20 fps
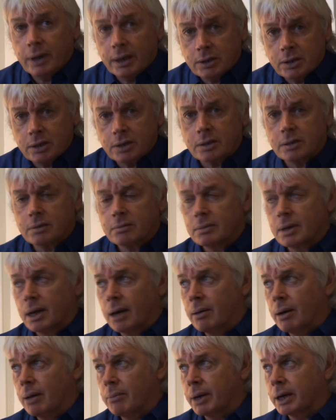they're just
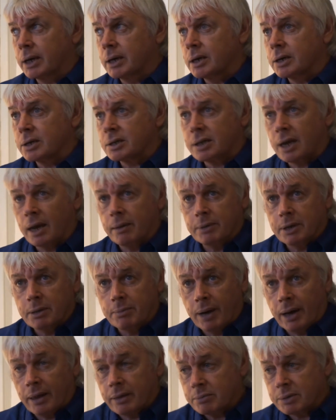making a statement
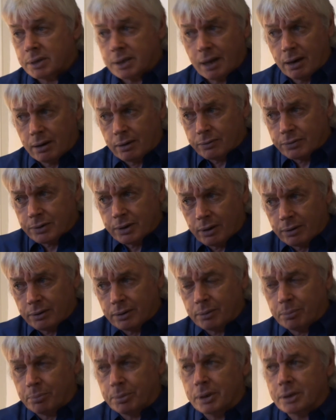about themselves,
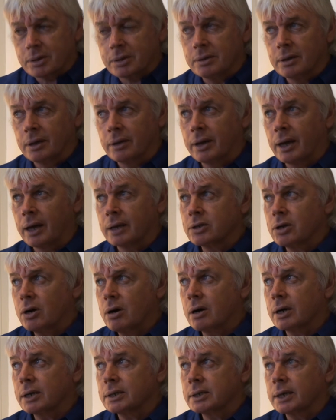not the person that they're
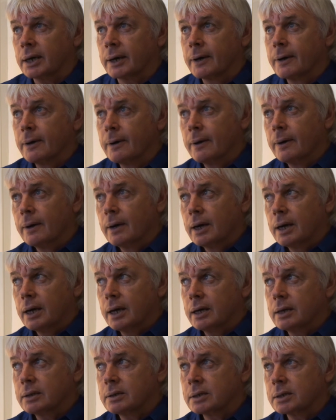targeting
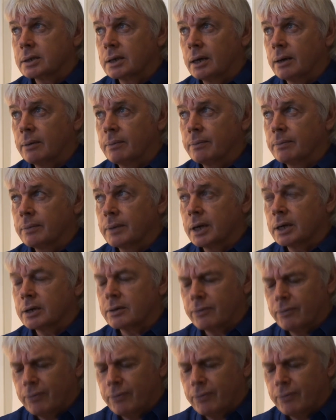it's, um, it's